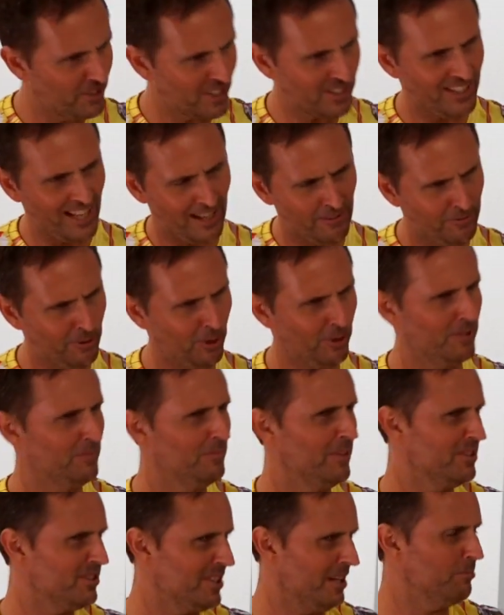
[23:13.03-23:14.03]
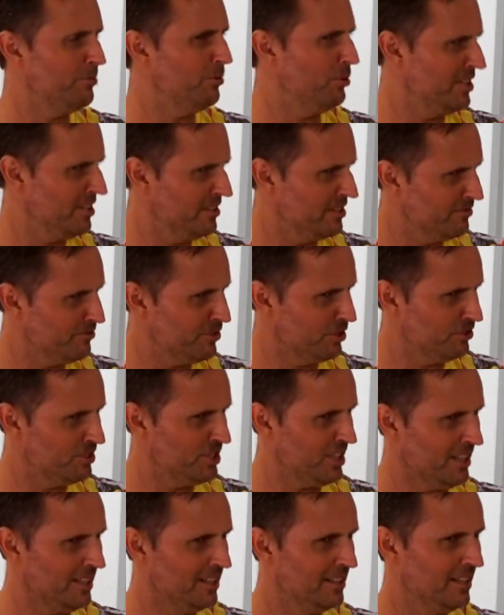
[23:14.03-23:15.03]
fix that for them at some point in the
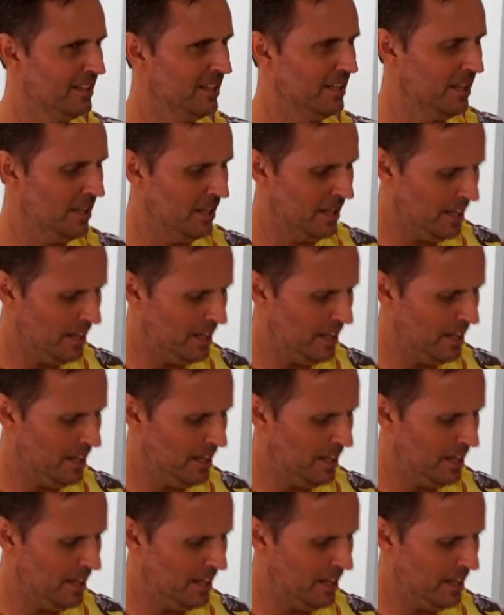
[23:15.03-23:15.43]
future. Yes.